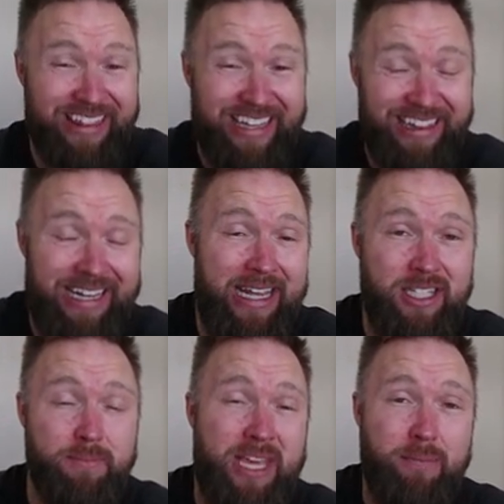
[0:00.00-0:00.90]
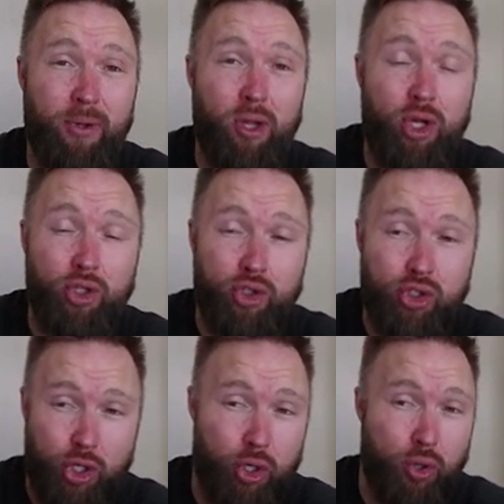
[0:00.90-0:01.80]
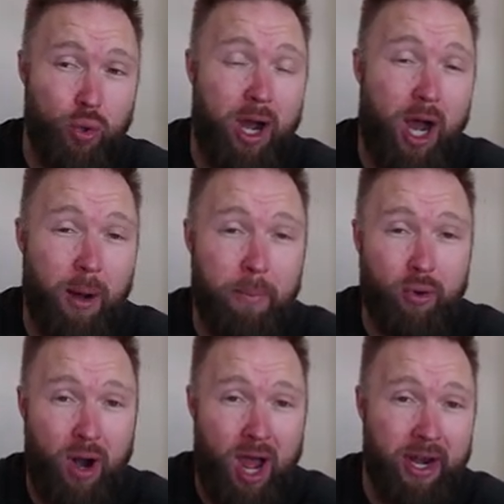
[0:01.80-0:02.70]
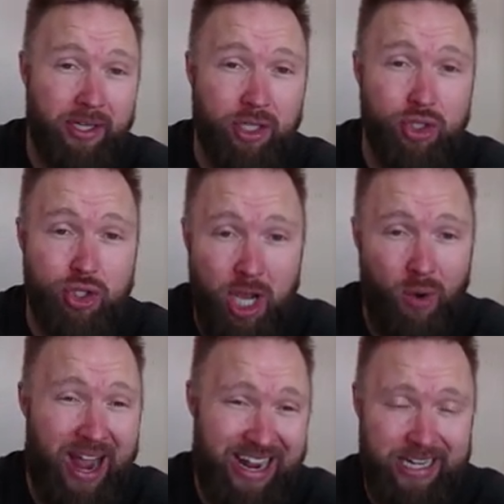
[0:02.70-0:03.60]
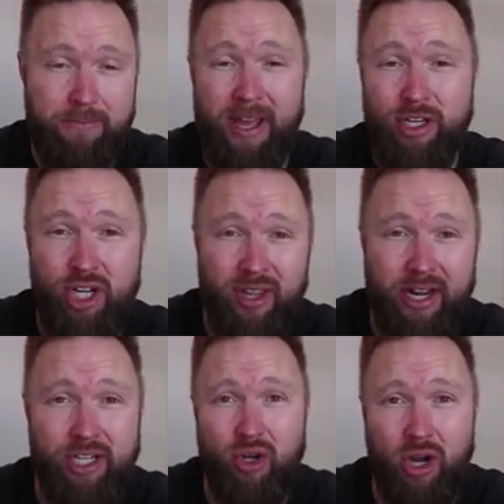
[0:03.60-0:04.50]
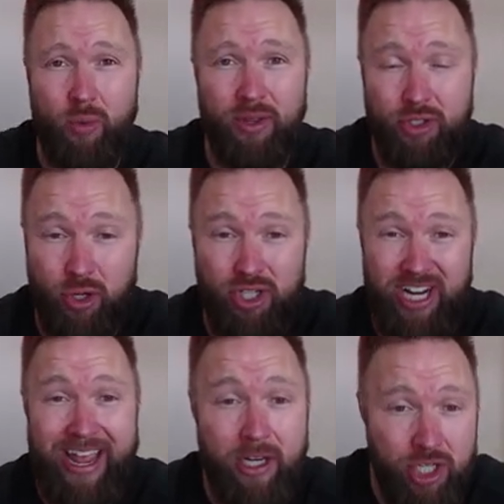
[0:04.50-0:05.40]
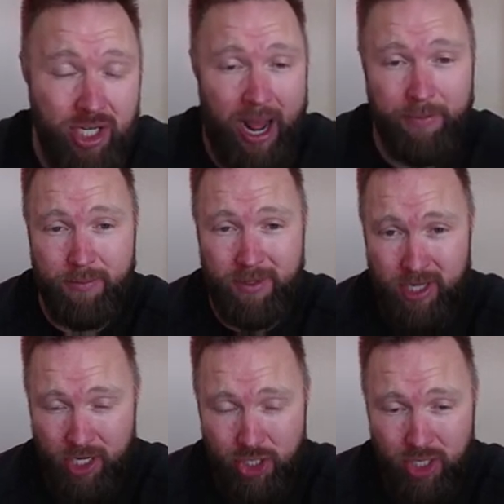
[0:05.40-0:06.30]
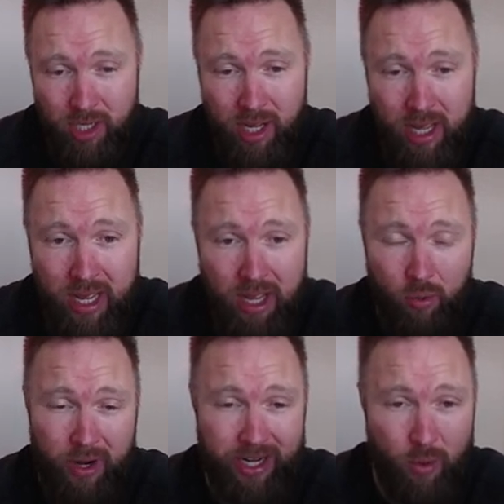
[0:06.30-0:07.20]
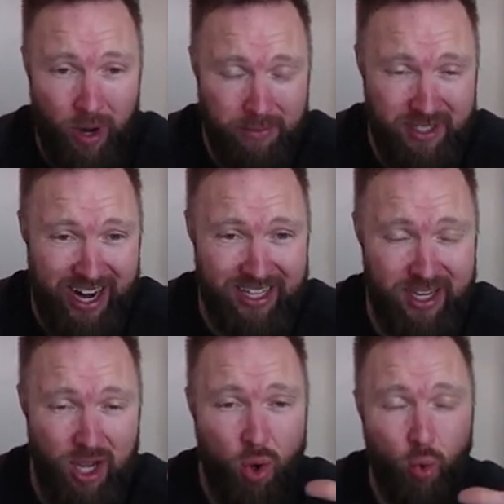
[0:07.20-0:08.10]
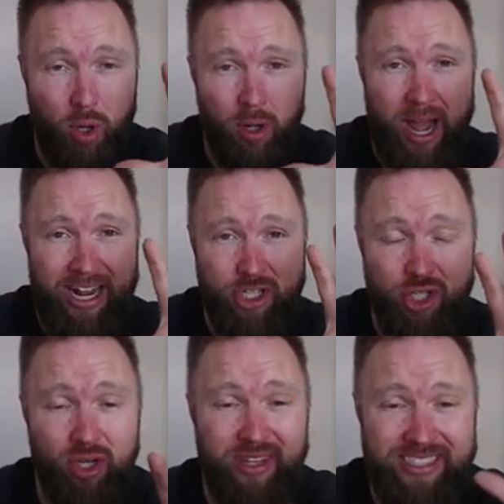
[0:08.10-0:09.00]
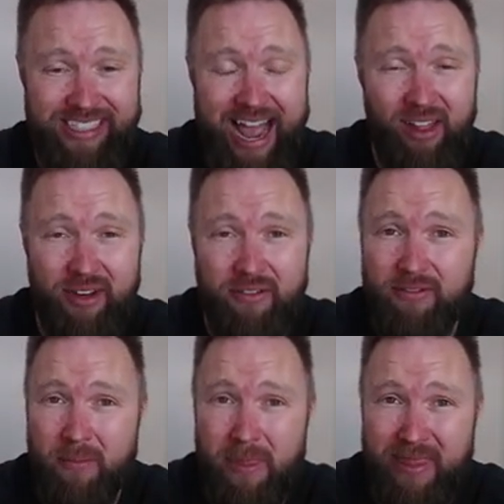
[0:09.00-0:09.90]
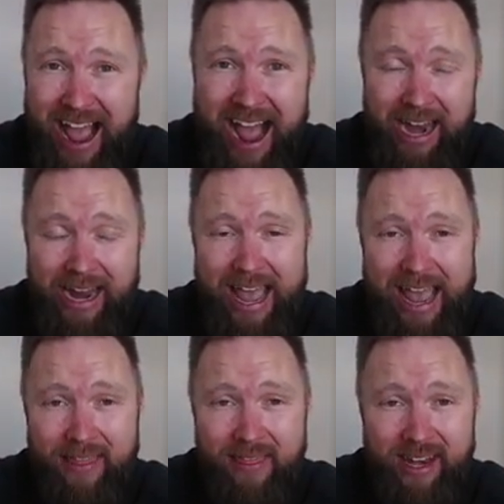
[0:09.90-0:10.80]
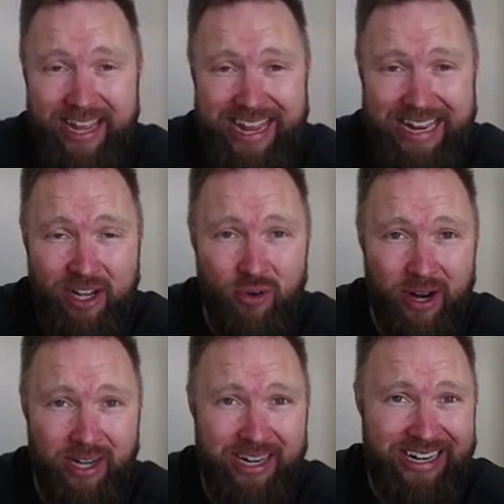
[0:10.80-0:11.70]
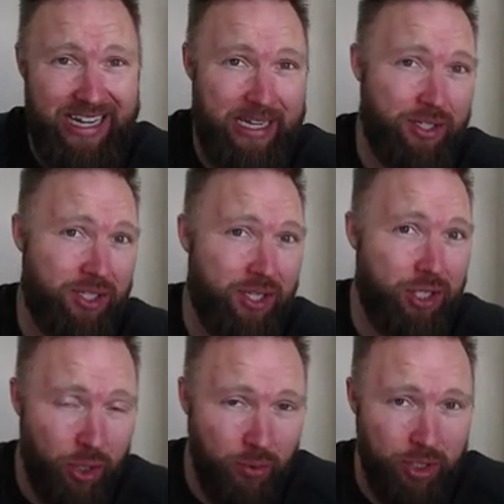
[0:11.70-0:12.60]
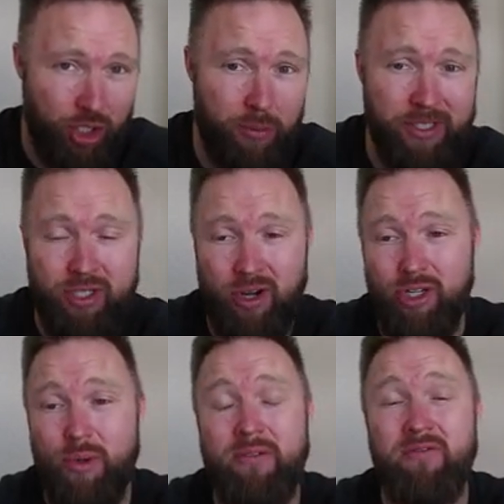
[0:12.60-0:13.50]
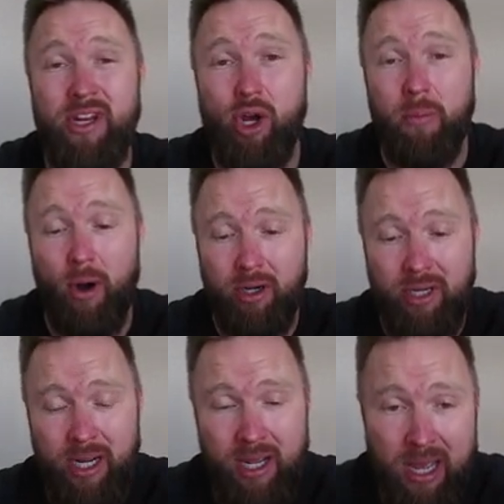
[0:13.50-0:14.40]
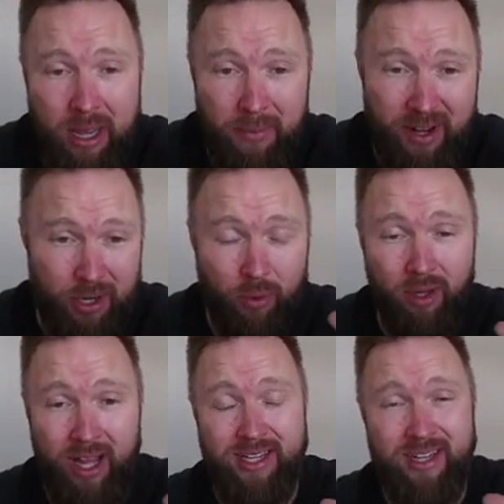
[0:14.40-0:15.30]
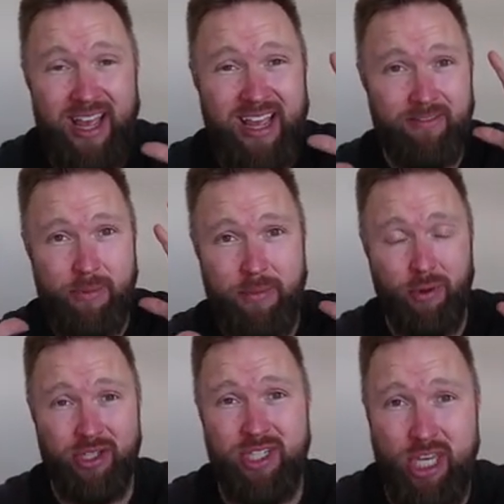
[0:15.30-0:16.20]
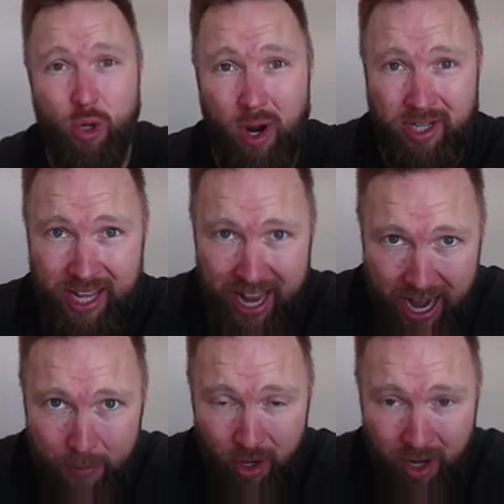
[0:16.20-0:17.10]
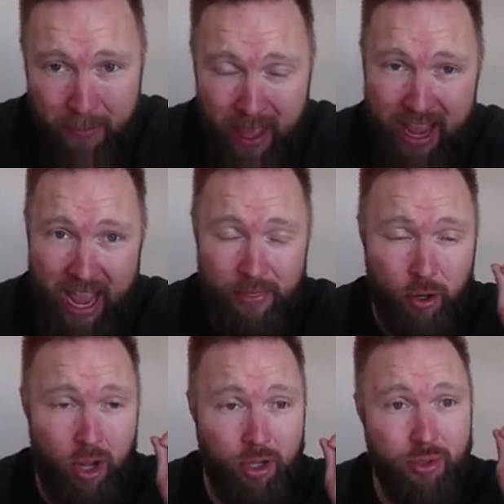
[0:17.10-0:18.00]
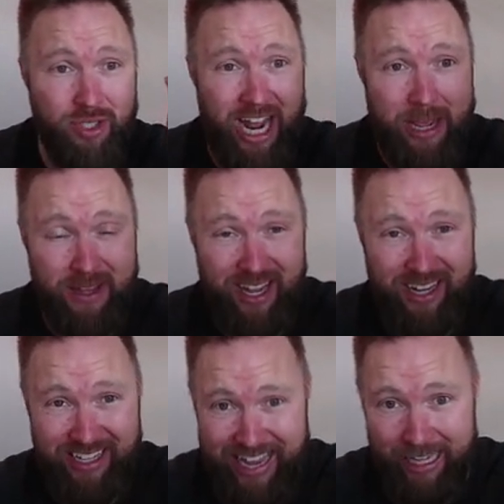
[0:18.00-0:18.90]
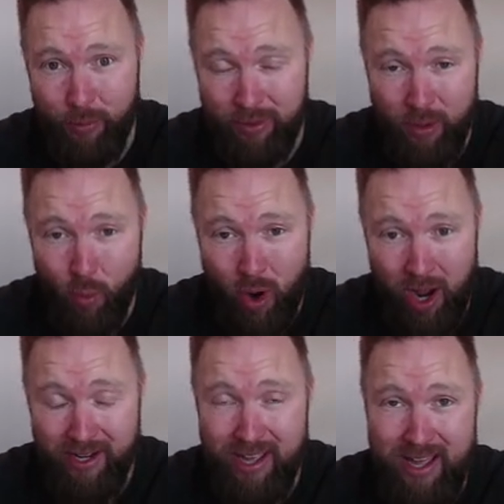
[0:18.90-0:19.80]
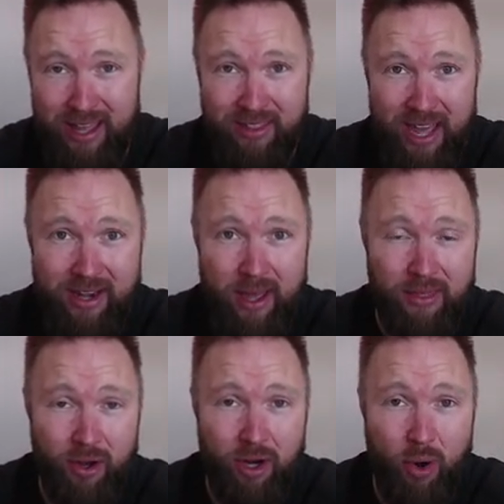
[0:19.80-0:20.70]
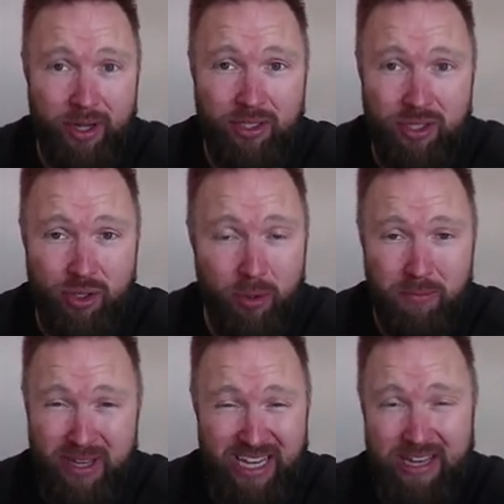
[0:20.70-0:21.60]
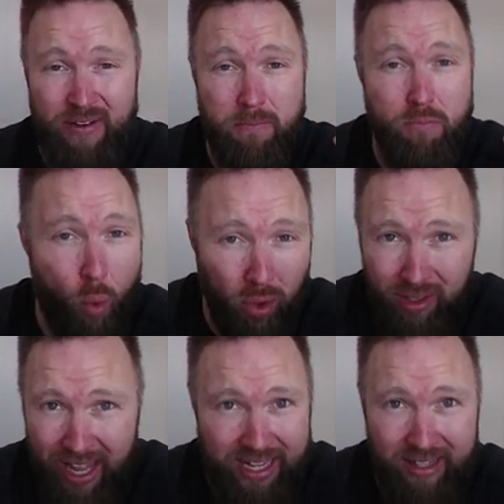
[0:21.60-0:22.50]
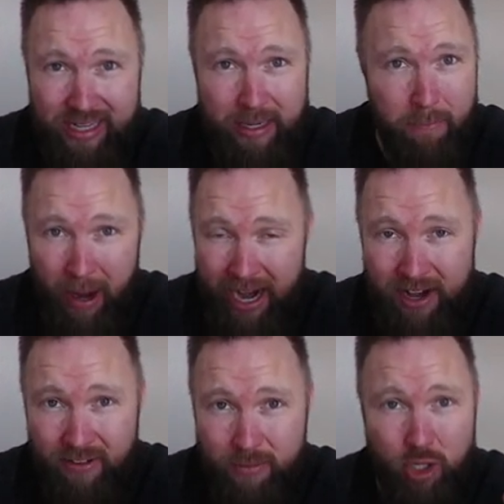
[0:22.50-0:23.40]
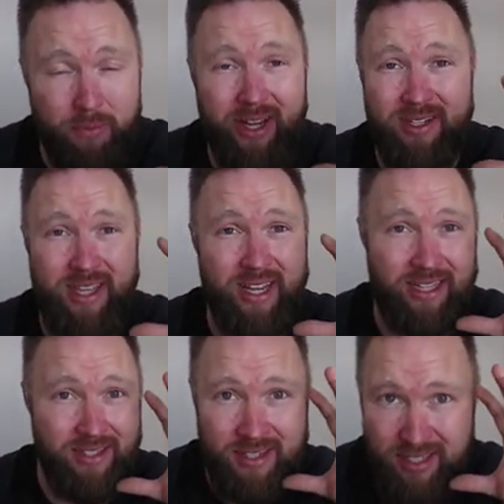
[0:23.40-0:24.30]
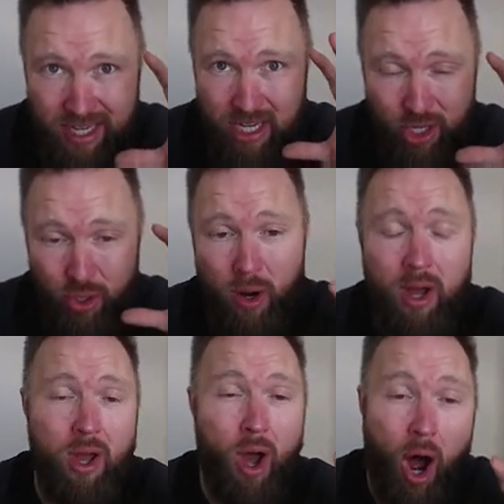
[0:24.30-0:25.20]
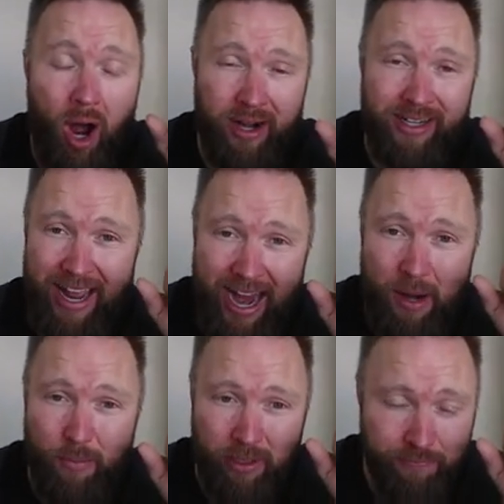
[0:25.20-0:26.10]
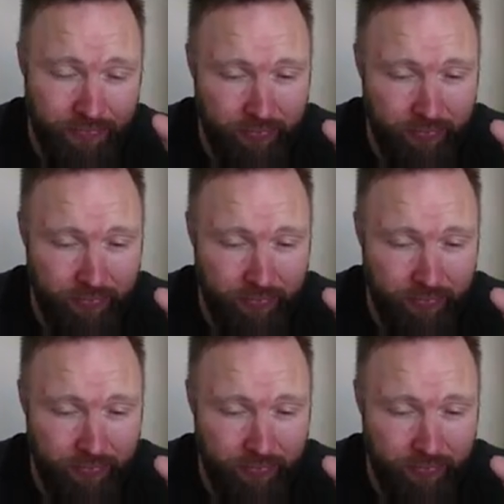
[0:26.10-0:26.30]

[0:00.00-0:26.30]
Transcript: that leads people to a product. So I did mention that I started with search engine optimization, ranking websites. Well, I took the talent from that and then integrated it into YouTube and started doing video marketing, because I realized if people could see you on camera and they're also typing in exactly what they want, then they're going to be even more likely to buy from you because they can see you on camera.